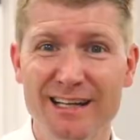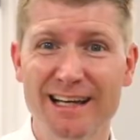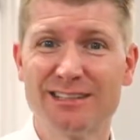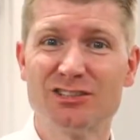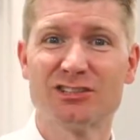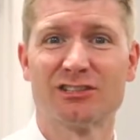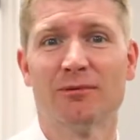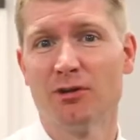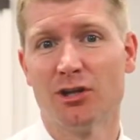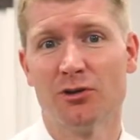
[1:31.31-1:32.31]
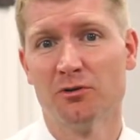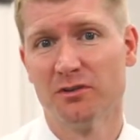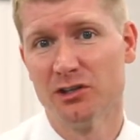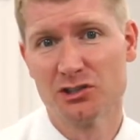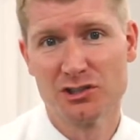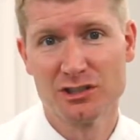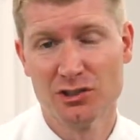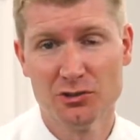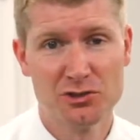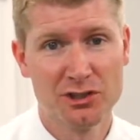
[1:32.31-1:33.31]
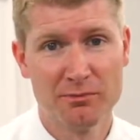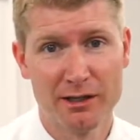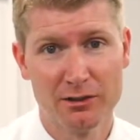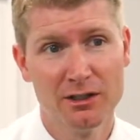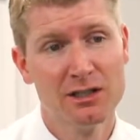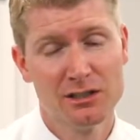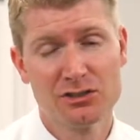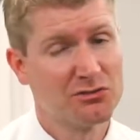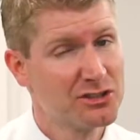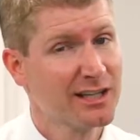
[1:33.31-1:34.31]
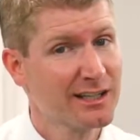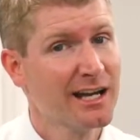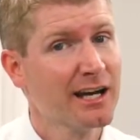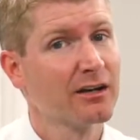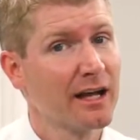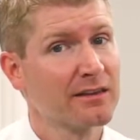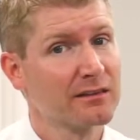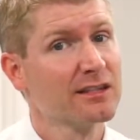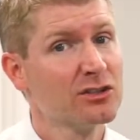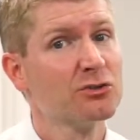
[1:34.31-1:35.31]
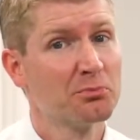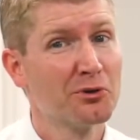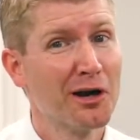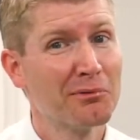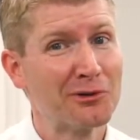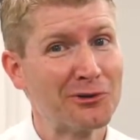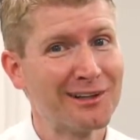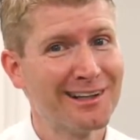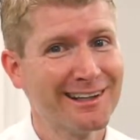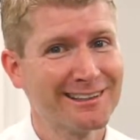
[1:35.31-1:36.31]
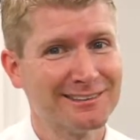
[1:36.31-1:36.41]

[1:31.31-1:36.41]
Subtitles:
That's just some of the new features in the new Gmail. So check it out. I think you're probably going to like